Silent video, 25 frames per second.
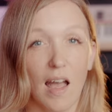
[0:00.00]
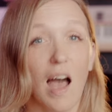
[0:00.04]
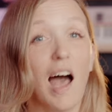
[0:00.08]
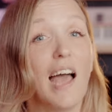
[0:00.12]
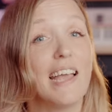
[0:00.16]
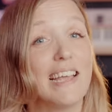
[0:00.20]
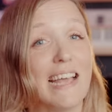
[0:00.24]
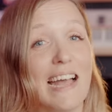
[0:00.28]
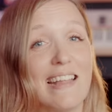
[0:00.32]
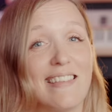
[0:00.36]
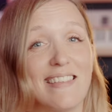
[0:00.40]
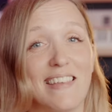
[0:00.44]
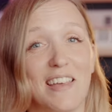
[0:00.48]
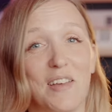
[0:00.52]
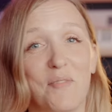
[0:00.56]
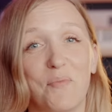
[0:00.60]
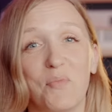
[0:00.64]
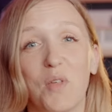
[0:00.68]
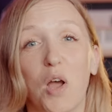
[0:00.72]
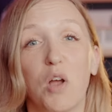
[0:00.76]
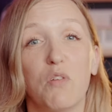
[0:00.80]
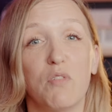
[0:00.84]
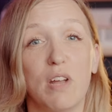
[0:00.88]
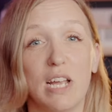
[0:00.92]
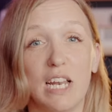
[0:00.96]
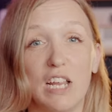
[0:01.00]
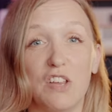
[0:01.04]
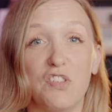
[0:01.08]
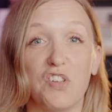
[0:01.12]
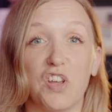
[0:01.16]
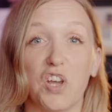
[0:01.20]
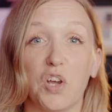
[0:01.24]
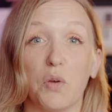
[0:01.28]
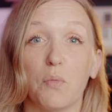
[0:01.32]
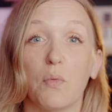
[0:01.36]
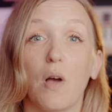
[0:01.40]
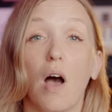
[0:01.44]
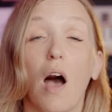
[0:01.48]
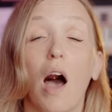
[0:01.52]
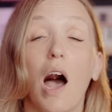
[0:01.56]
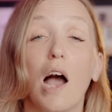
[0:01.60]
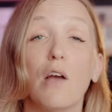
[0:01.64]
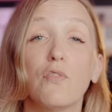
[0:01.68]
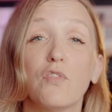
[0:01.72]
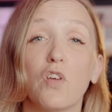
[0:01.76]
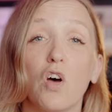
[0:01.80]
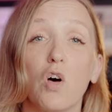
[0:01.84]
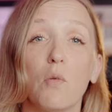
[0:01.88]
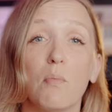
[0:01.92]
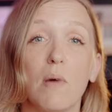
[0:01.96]
I get it, I really do.
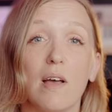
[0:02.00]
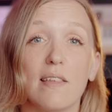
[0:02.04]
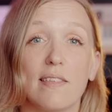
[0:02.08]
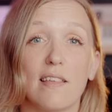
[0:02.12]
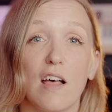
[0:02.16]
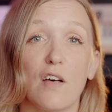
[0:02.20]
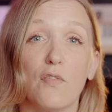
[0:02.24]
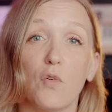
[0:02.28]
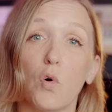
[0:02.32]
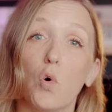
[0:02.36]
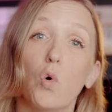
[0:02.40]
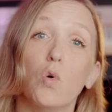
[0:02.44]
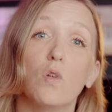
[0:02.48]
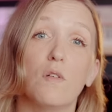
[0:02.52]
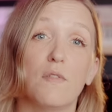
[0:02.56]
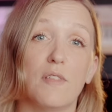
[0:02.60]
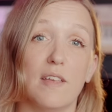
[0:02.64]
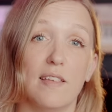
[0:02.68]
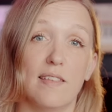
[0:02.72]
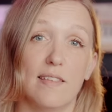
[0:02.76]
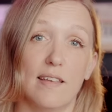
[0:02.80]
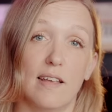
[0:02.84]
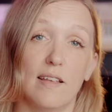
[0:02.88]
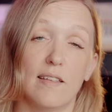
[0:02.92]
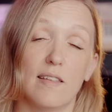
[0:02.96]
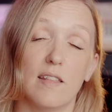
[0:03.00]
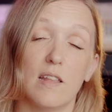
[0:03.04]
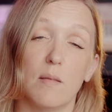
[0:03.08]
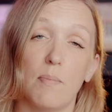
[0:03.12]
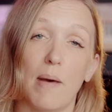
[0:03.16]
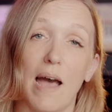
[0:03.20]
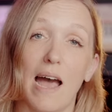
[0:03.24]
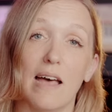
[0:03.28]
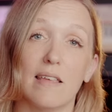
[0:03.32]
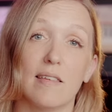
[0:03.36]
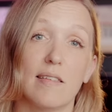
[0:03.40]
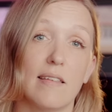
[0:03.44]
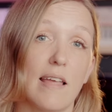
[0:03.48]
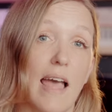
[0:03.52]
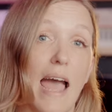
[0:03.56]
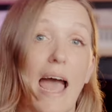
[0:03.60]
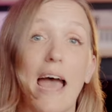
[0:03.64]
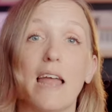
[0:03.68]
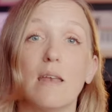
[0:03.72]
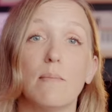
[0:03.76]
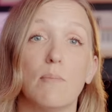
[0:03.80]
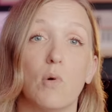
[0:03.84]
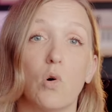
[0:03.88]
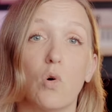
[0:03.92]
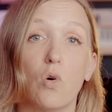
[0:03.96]
I've told myself all of these things in the past,
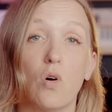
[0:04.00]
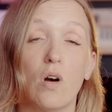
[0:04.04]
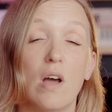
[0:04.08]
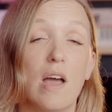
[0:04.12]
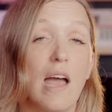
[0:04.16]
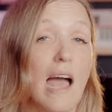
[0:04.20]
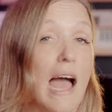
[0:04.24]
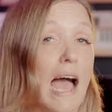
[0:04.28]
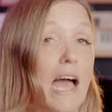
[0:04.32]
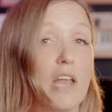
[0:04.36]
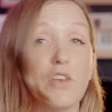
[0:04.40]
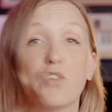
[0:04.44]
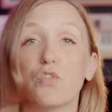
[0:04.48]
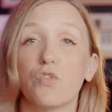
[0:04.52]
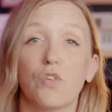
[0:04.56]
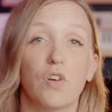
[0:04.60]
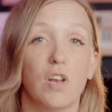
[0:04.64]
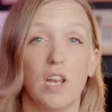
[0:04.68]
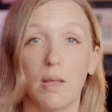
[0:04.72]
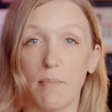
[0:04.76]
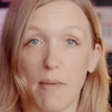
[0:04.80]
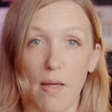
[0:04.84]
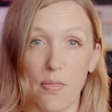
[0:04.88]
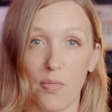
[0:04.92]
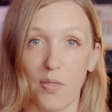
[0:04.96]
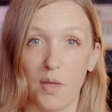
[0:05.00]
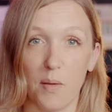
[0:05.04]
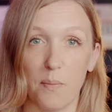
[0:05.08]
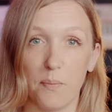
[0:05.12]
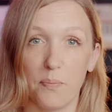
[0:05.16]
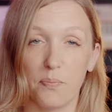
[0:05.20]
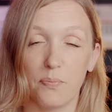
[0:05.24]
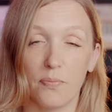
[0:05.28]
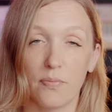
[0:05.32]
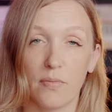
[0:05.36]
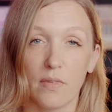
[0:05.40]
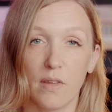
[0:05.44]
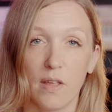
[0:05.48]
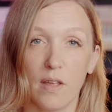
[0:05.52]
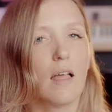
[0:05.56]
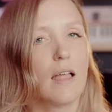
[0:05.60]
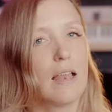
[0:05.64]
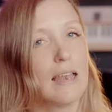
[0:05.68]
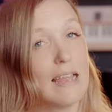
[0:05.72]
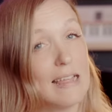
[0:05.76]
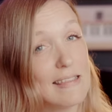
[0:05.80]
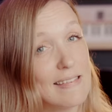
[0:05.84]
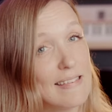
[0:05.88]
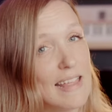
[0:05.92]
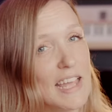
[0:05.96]
and more, and truly meant them.
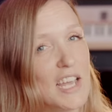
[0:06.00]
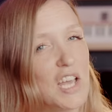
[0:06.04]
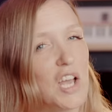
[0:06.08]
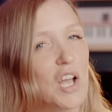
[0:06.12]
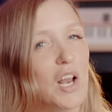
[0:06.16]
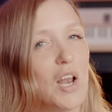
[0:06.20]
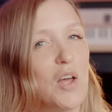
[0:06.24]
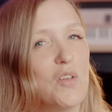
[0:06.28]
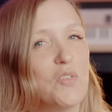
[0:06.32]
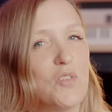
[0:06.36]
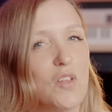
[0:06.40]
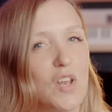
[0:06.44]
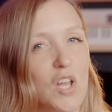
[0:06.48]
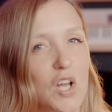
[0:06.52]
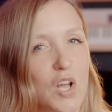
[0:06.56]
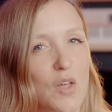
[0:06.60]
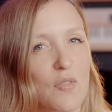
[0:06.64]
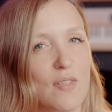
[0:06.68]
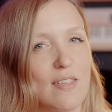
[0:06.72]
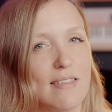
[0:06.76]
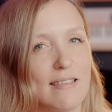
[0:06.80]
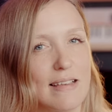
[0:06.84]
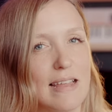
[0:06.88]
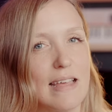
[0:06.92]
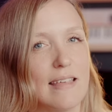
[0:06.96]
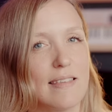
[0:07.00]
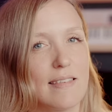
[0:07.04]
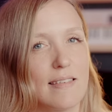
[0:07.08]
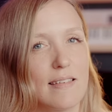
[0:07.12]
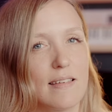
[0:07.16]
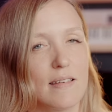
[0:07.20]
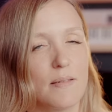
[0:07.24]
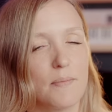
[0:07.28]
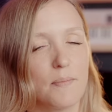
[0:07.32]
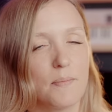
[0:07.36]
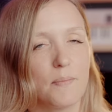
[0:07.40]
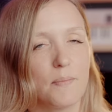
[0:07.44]
Let's take a closer look at this list.